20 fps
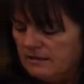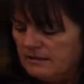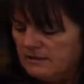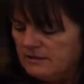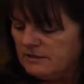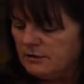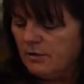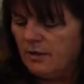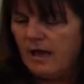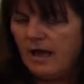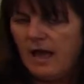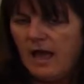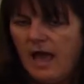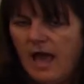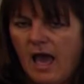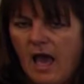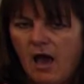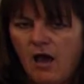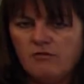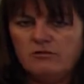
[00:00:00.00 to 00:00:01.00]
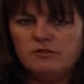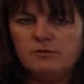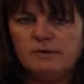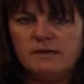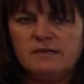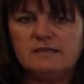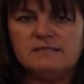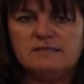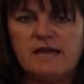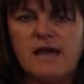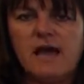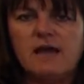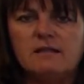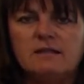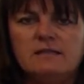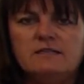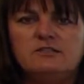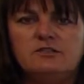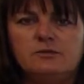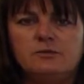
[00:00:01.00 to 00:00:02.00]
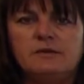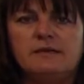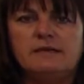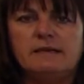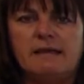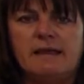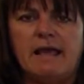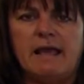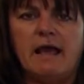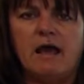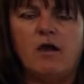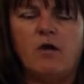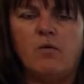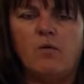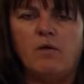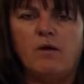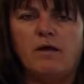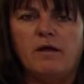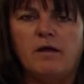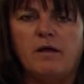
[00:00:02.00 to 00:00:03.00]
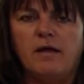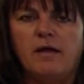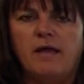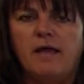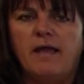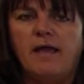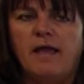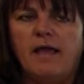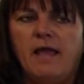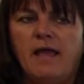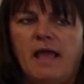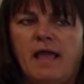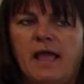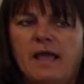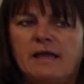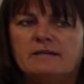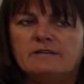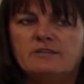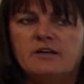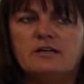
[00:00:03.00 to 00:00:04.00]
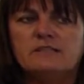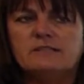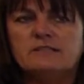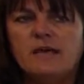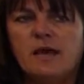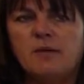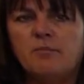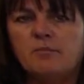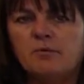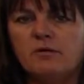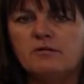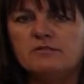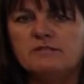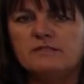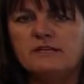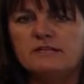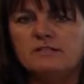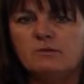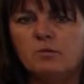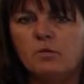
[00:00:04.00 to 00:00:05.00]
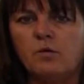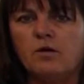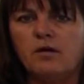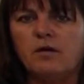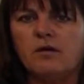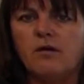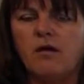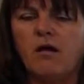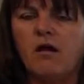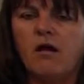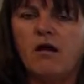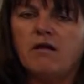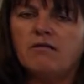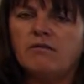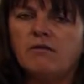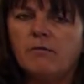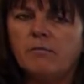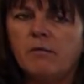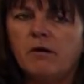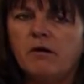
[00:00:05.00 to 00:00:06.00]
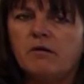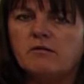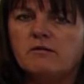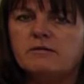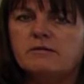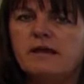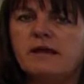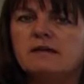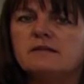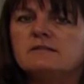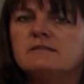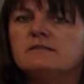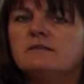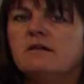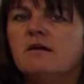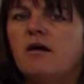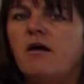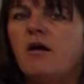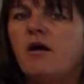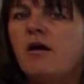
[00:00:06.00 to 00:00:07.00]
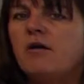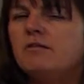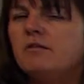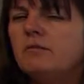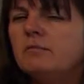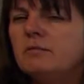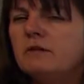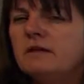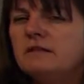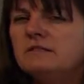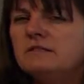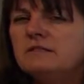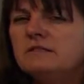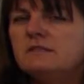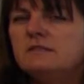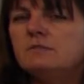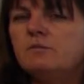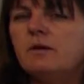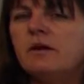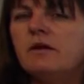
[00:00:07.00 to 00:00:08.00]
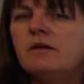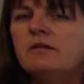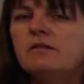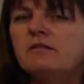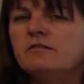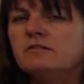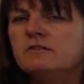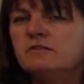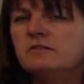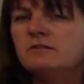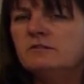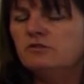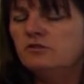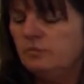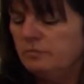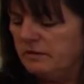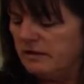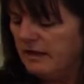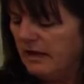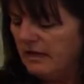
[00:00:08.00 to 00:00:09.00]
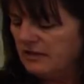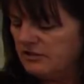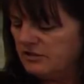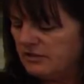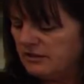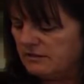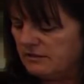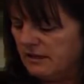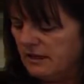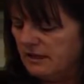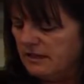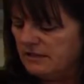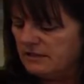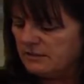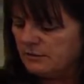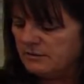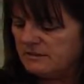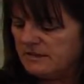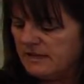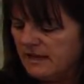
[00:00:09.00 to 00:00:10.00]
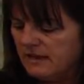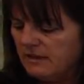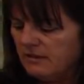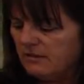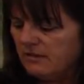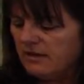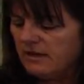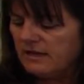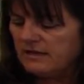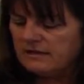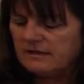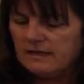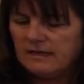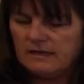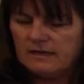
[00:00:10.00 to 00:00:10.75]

So how do we exactly do it now? And does that process work? Are there bottlenecks? Are there places where there's duplication? So we take a look at